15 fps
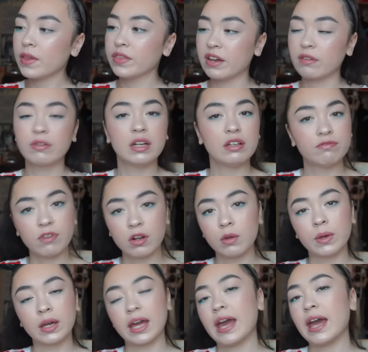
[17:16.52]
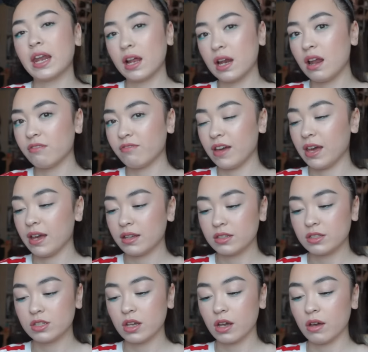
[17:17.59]
they're really following it and I love it
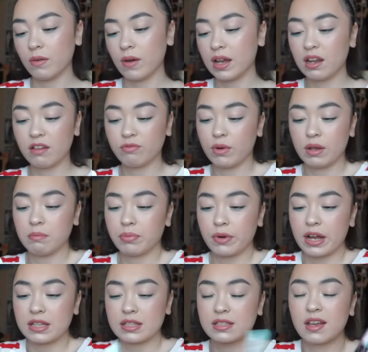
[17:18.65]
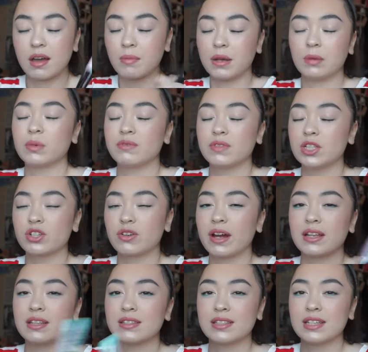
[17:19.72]
so I love when brands come in with the
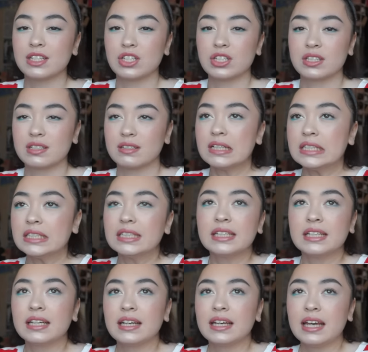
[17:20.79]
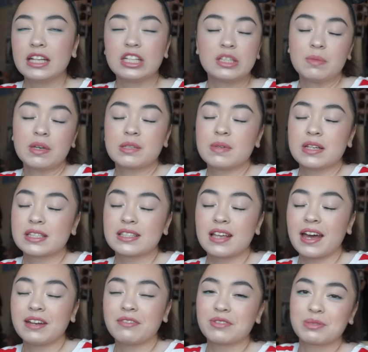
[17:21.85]
trends it just it just makes me
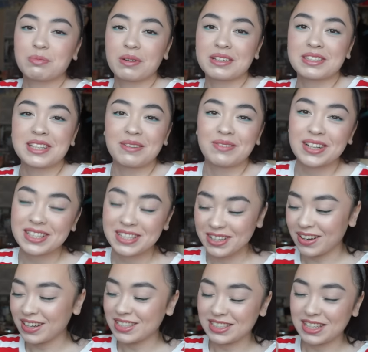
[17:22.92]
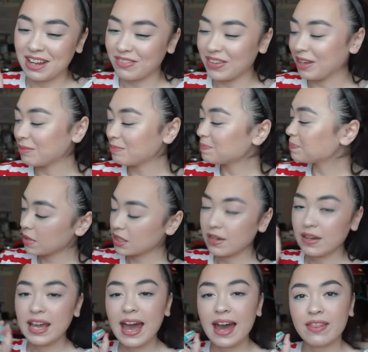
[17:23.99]
excited for spring summer so I just love it so
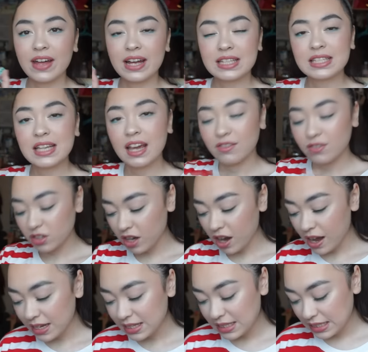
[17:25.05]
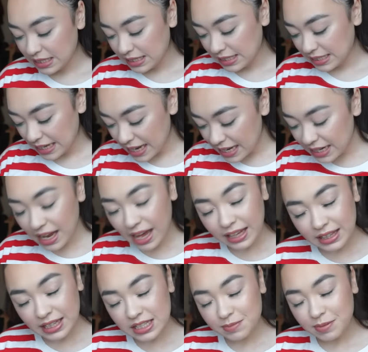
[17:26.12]
yeah that's it if you guys did
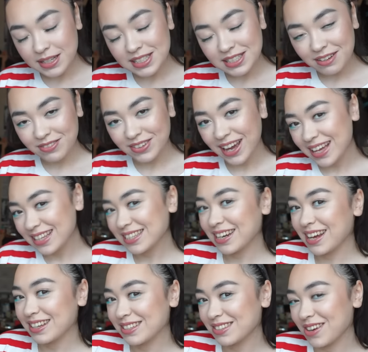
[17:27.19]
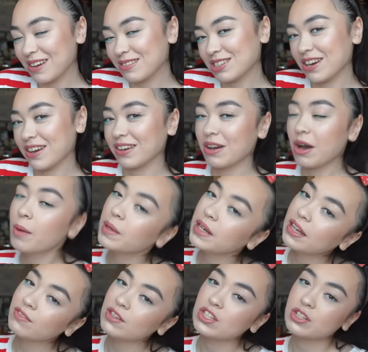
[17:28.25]
like this, please don't forget to like, subscribe, share and comment.
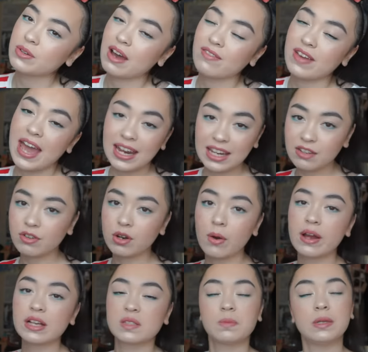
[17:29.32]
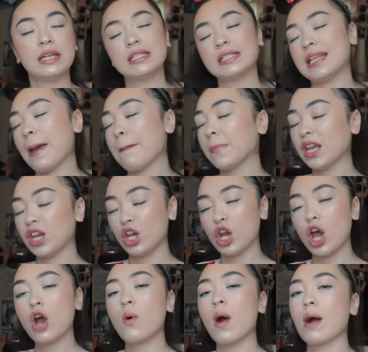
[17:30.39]
If you do have any requests, please let me
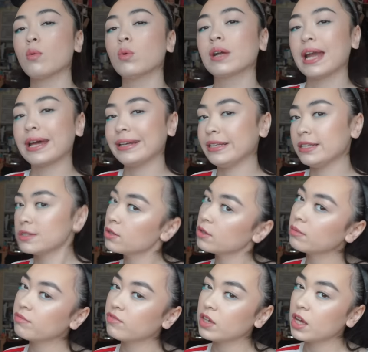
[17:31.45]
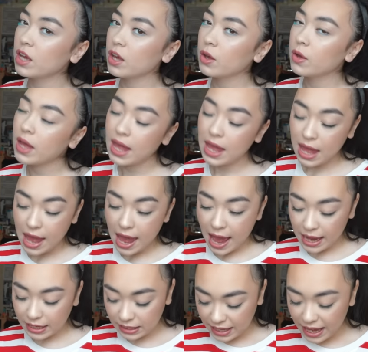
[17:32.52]
know. I will gladly do them for you.
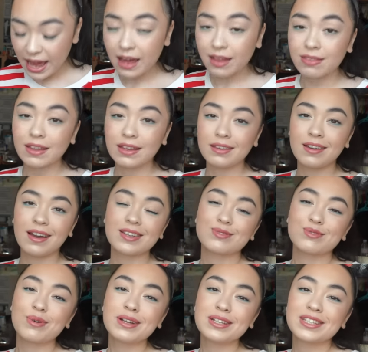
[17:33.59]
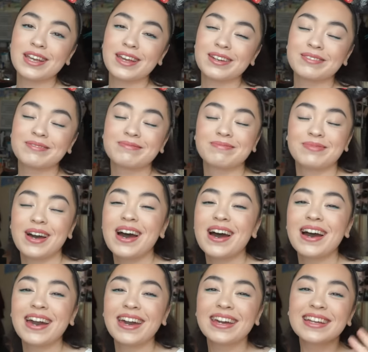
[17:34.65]
And yeah, thank you guys for watching.
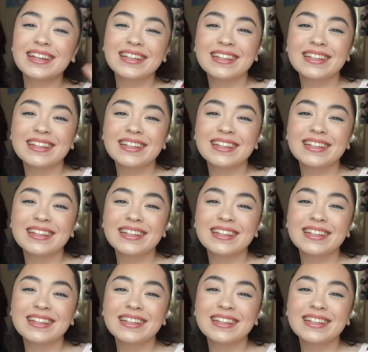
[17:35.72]
Bye.